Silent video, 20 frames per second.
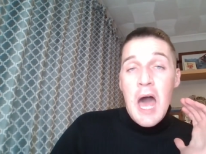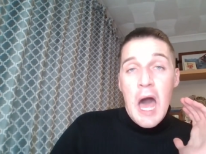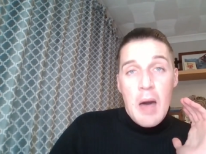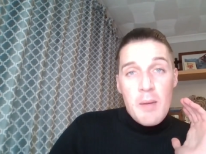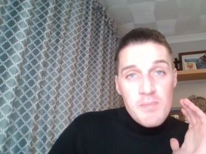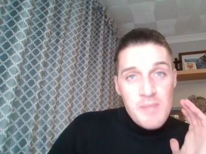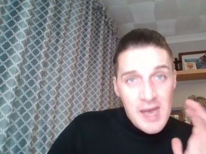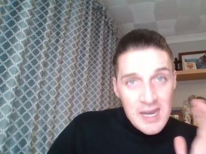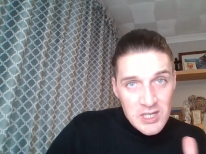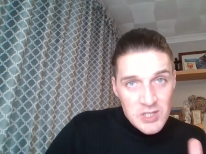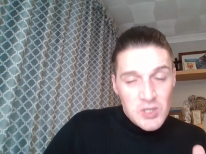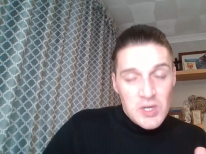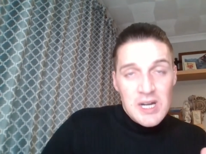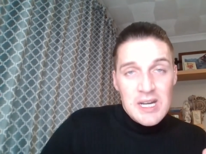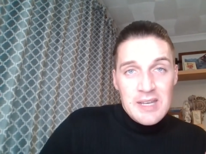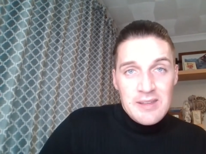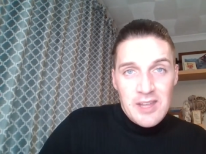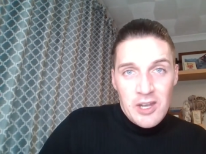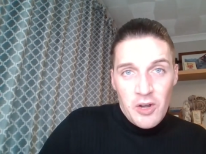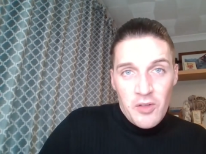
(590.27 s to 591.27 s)
I'll make sure I
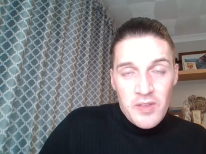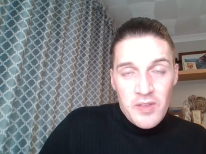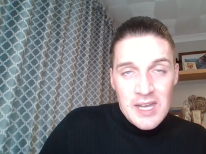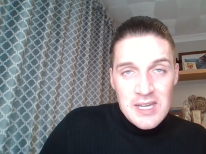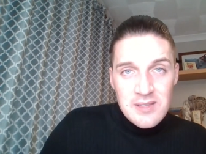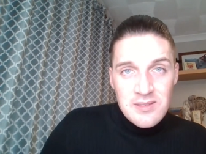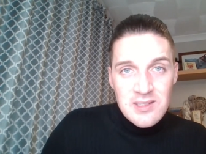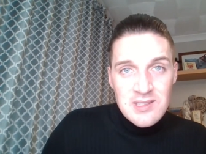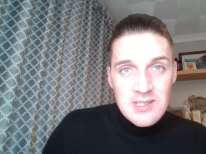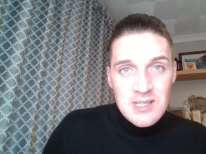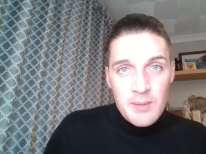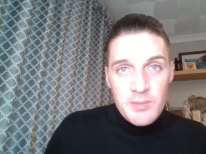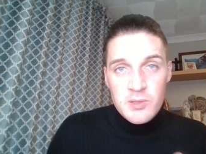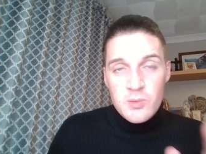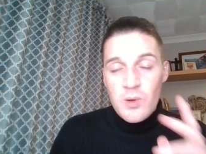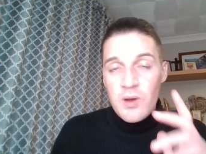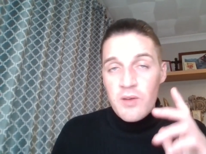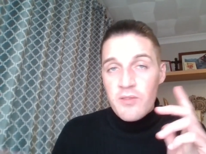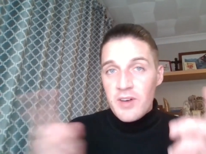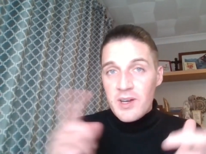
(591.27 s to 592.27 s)
leave that on the end of this clip
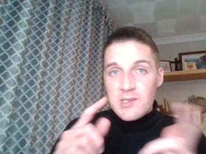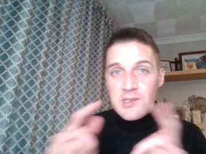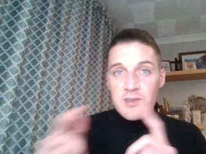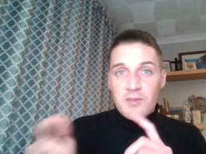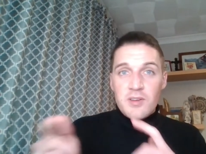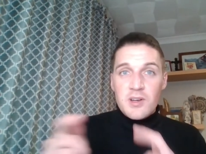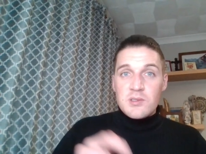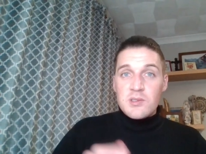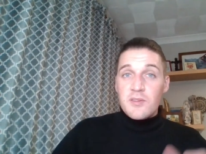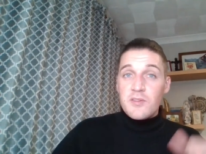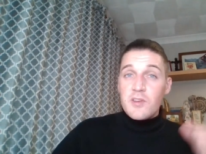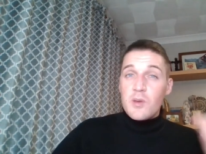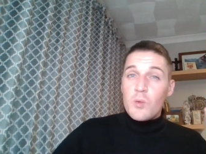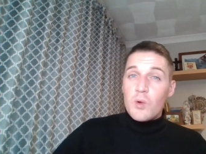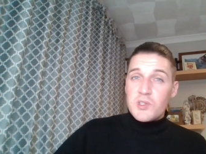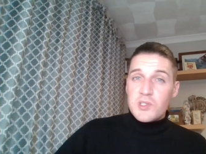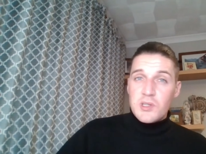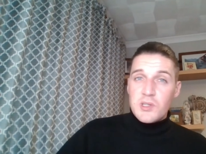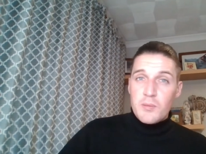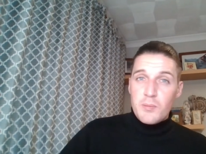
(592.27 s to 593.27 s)
as well, and vice versa. If you're
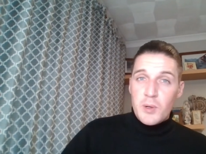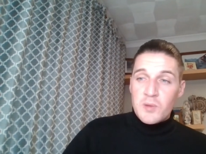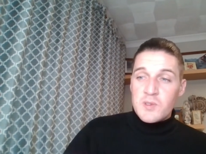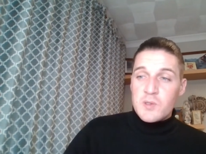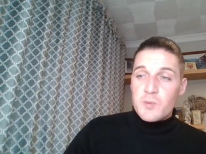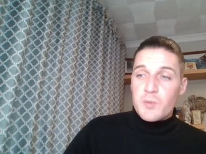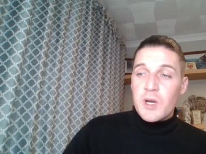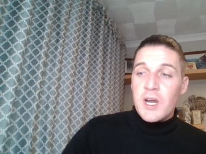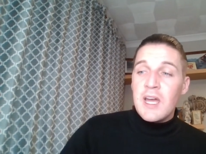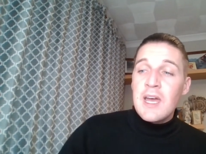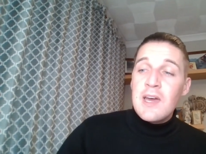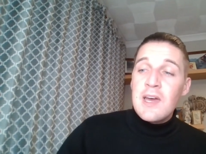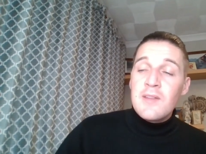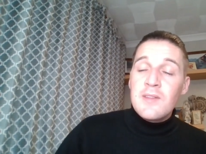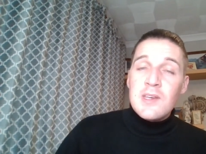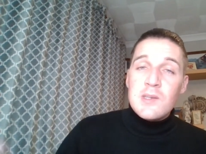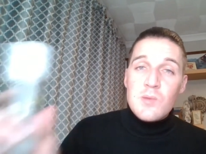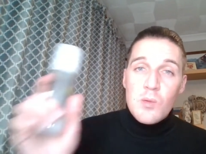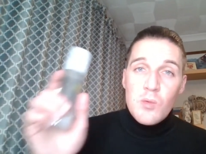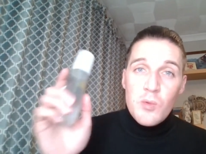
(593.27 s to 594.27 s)
watching the Bond Spray,
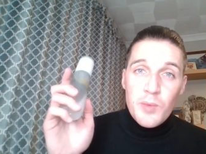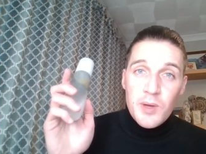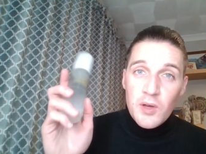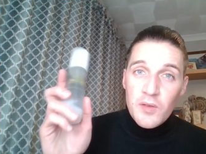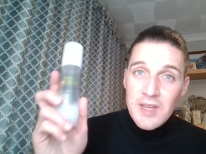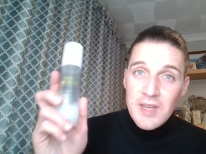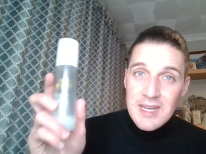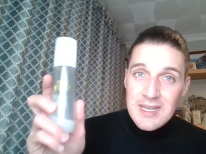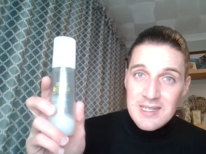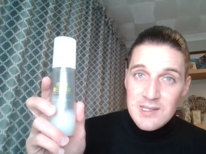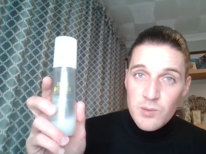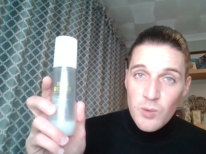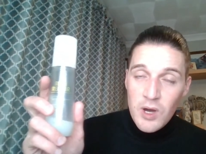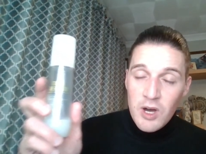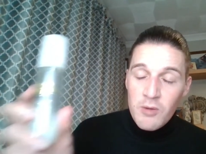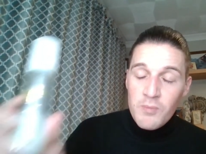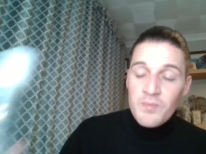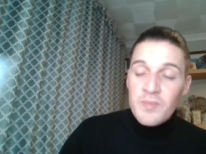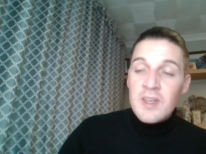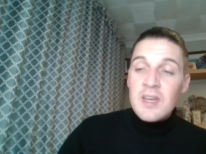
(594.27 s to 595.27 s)
this one will be on the end as
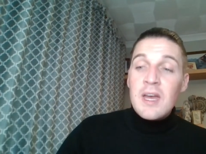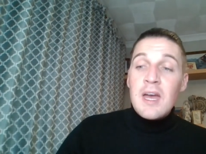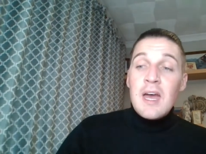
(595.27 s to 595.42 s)
well.